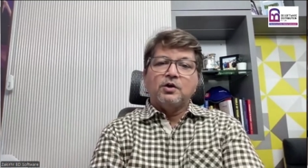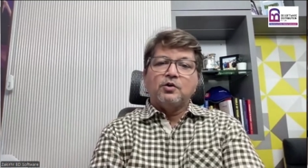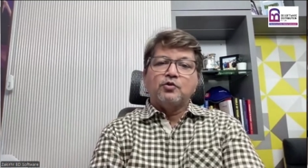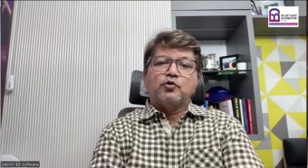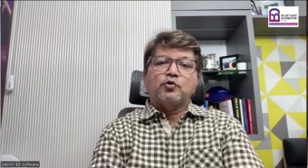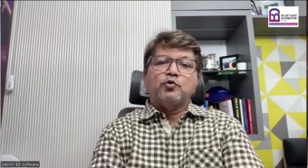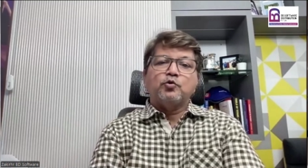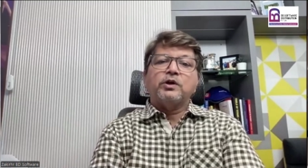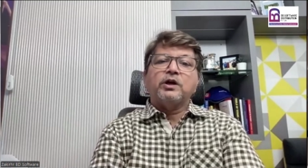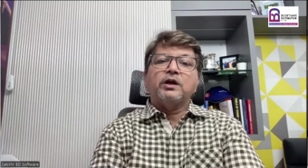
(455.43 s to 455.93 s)

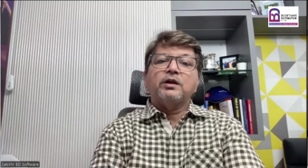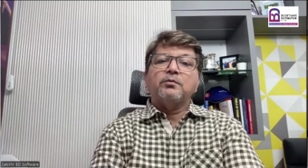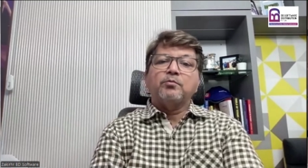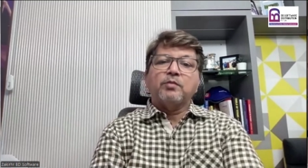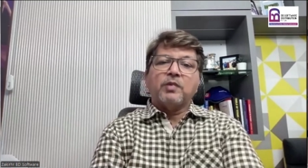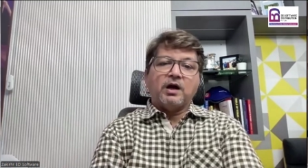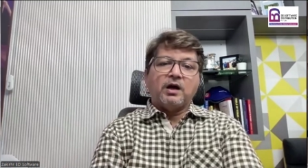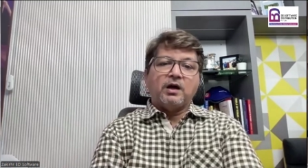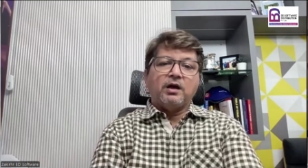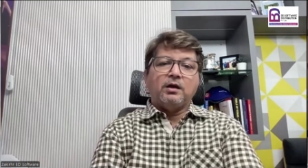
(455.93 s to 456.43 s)
so you can
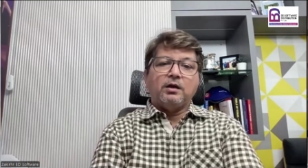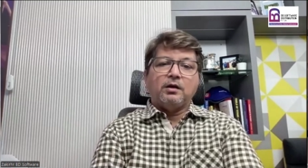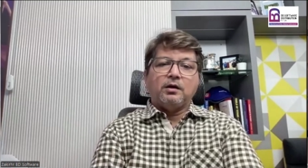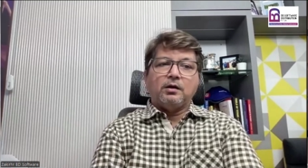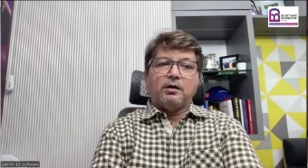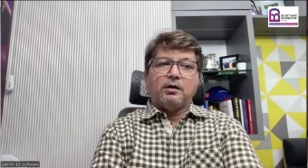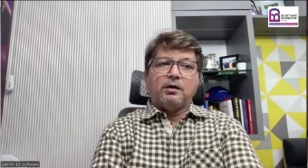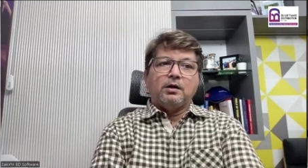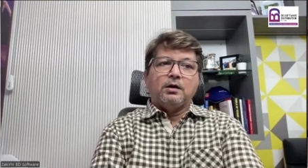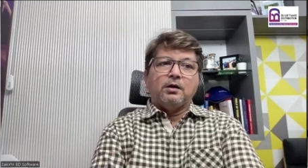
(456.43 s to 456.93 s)
buy
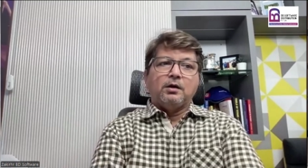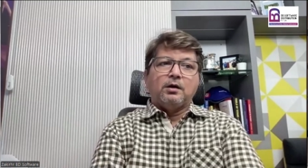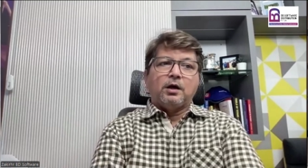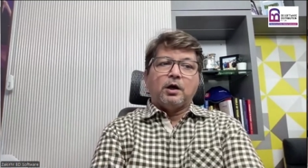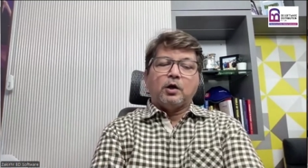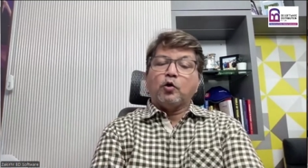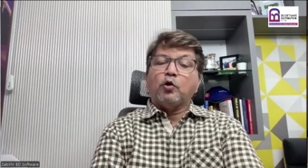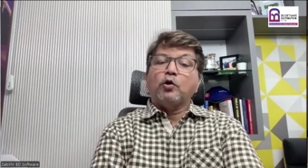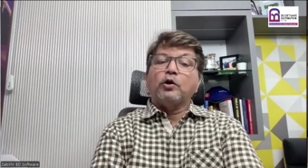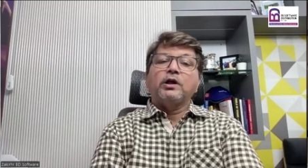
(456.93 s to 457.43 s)

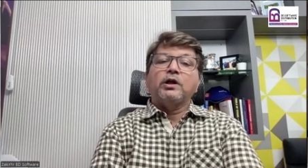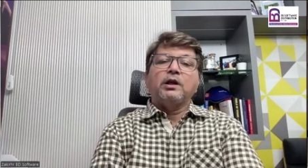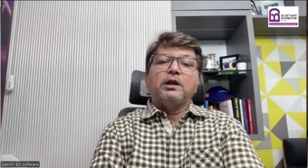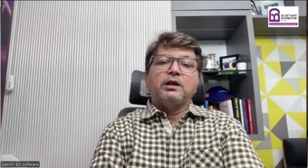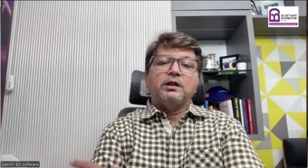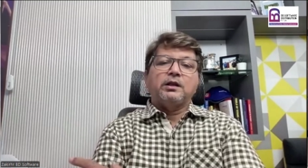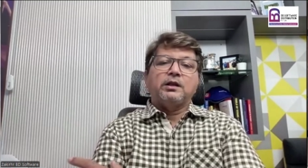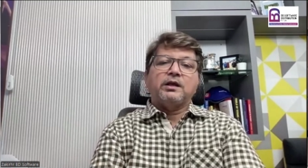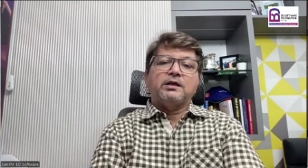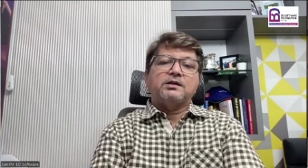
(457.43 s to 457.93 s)

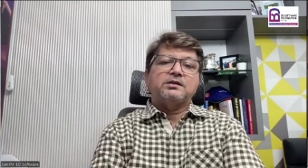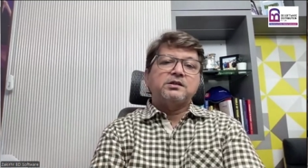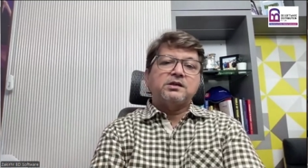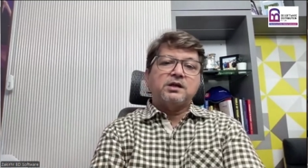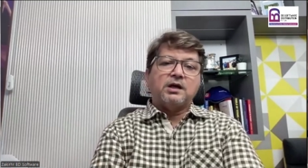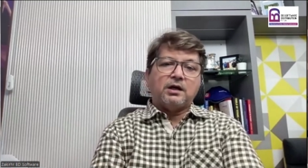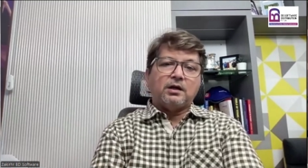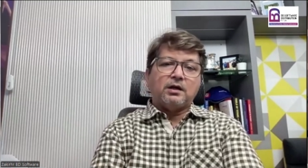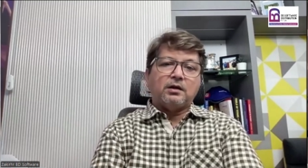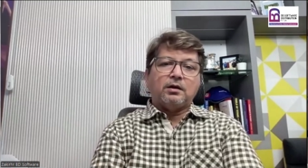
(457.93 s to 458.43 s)
accordingly an
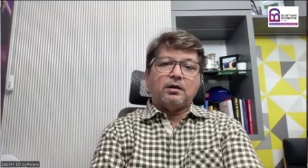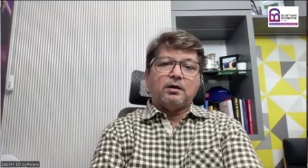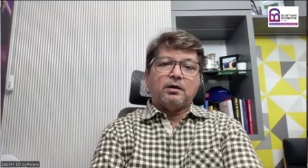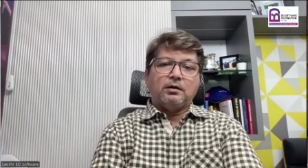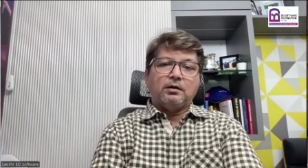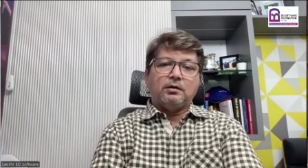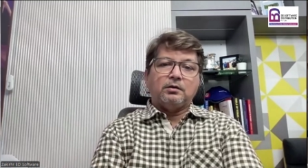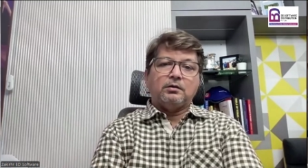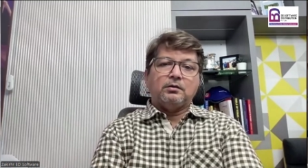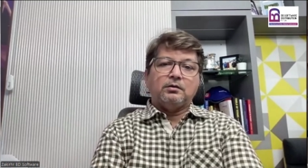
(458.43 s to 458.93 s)
XDR